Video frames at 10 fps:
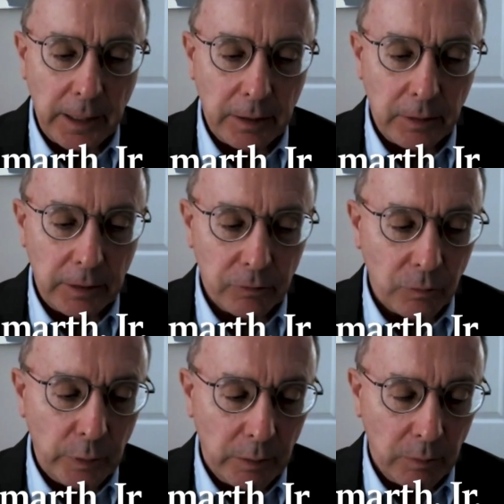And they said,
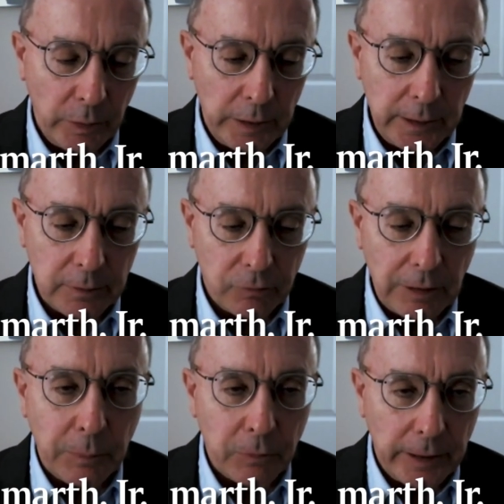we, we need to
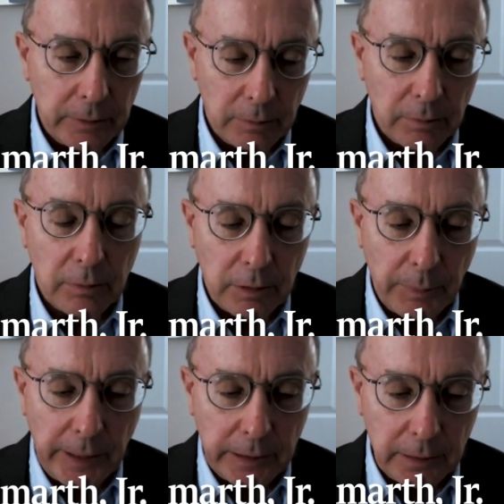separate the
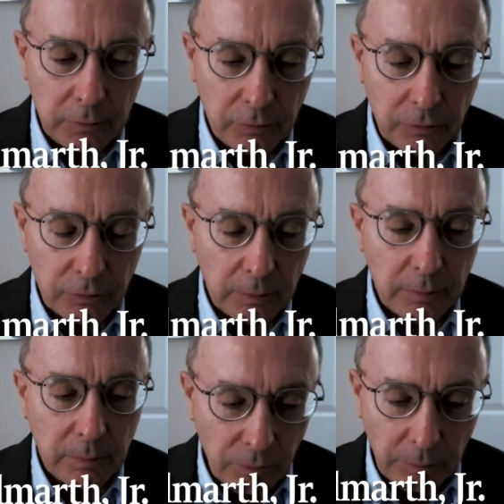banking
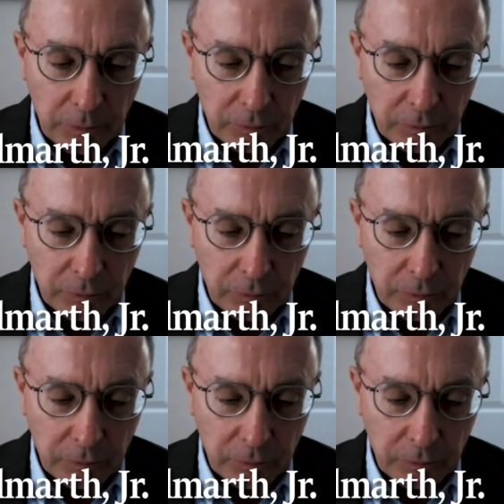system from the